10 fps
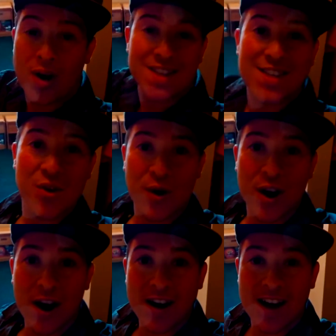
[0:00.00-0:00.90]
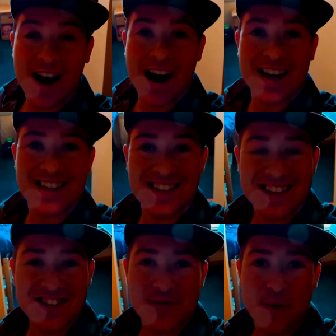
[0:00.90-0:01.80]
What's going on, guys?
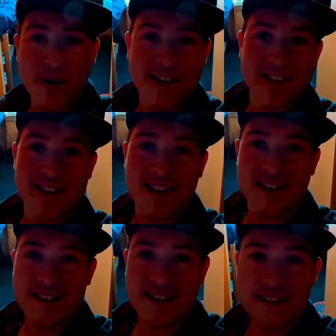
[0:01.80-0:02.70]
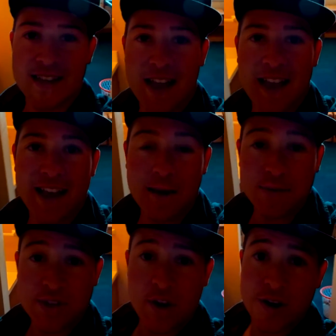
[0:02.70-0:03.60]
It's your boy Achillez, and I'm
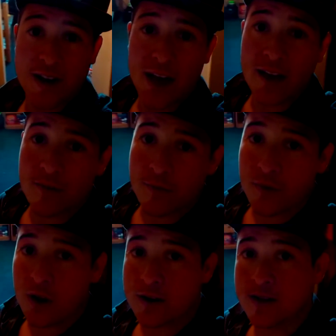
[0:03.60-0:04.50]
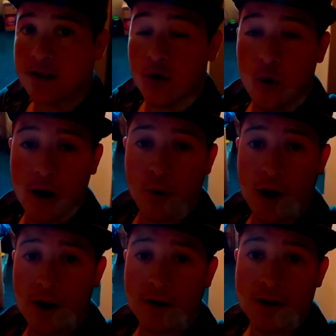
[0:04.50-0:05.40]
sorry I haven't vlogged in quite a
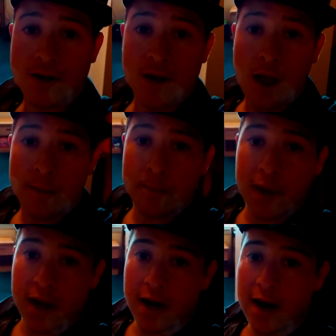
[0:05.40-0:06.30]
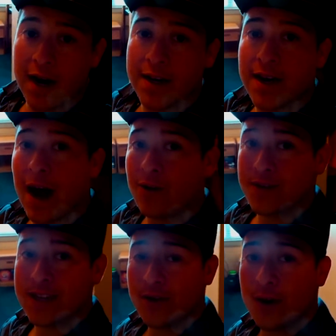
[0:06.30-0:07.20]
while, but I was
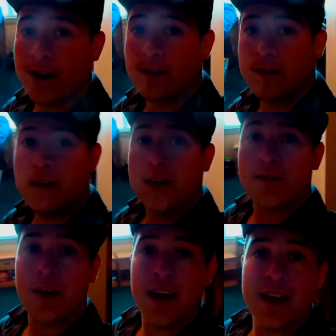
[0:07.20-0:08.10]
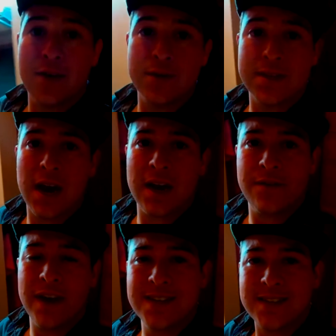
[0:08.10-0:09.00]
getting ready to leave and it was kind
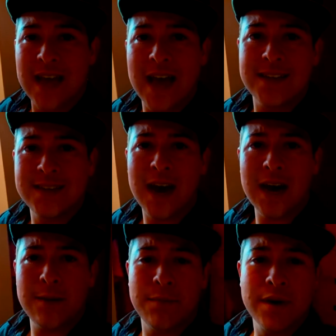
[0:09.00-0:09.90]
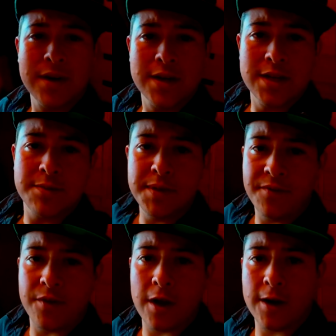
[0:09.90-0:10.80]
of a sad time to be
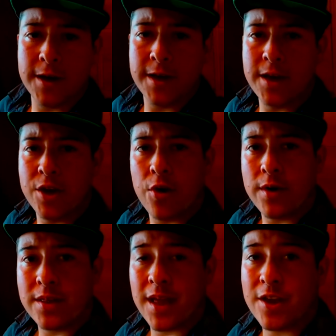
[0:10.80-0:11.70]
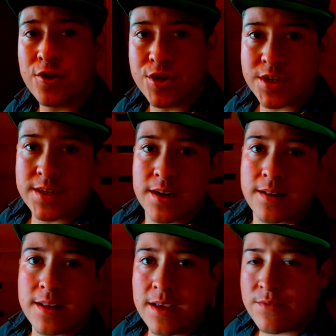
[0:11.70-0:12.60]
vlogging knowing that you're just gonna
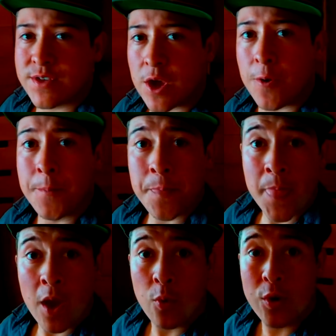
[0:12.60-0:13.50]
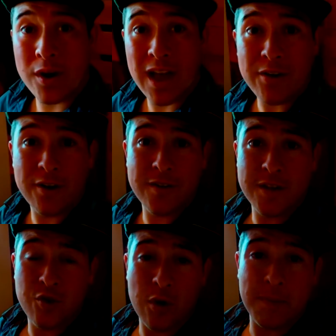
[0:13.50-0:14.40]
leave. So we're now here in the
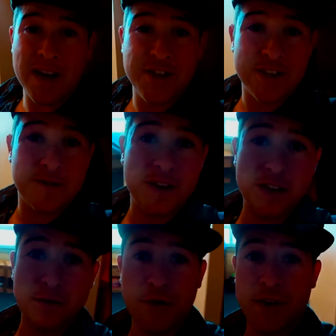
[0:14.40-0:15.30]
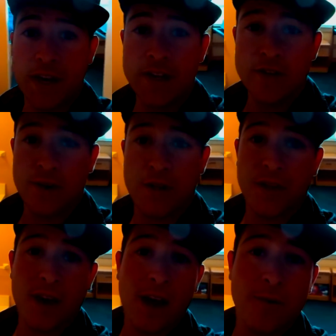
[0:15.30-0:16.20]
dorm. I just finished moving in, so I
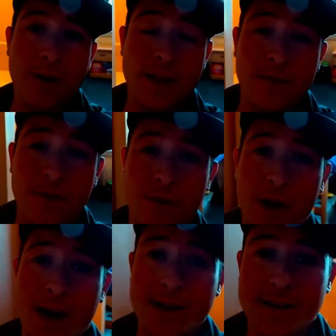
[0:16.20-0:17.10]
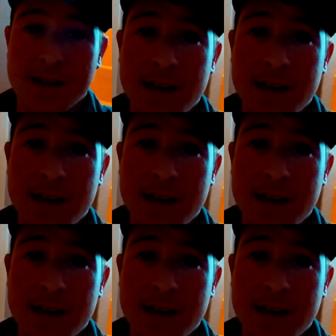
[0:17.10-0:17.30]
thought I would give you guys